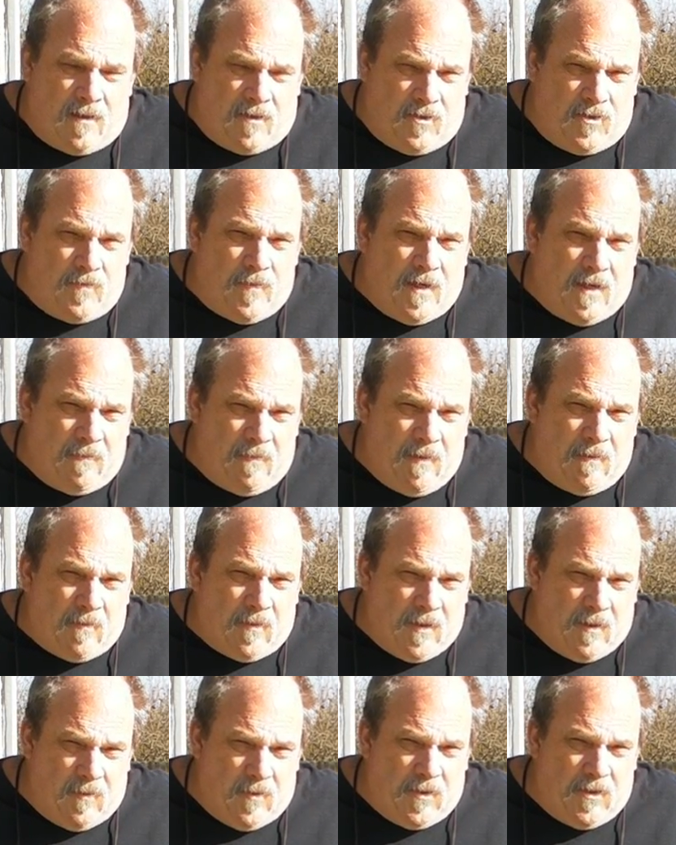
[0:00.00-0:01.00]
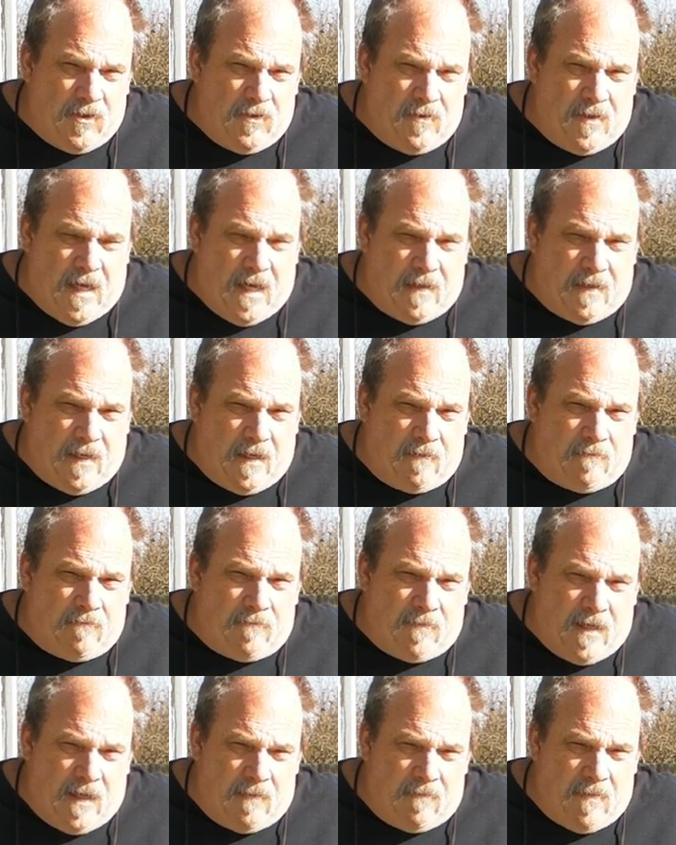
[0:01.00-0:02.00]
too many people that would do that.
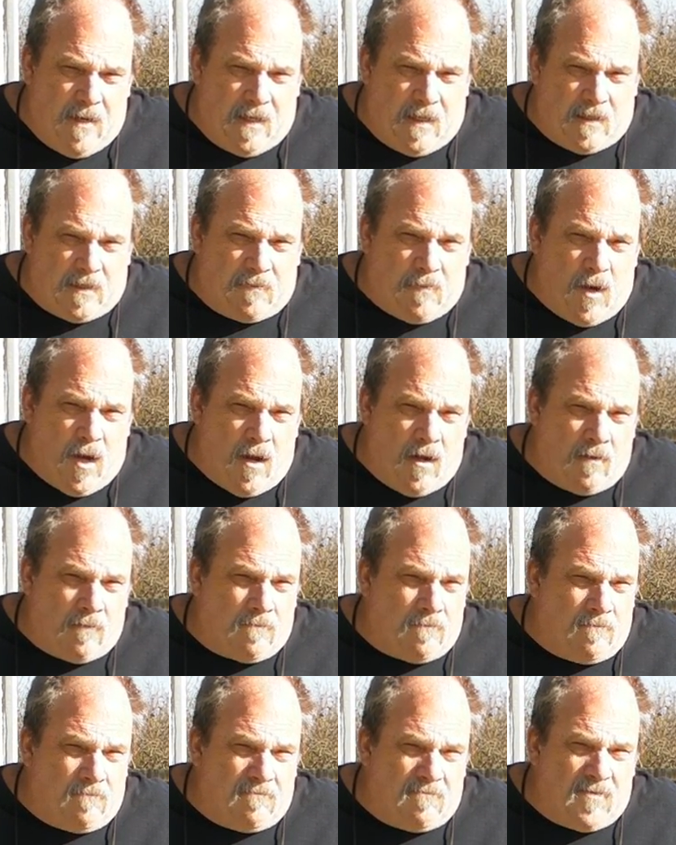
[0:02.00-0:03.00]
They'd make a small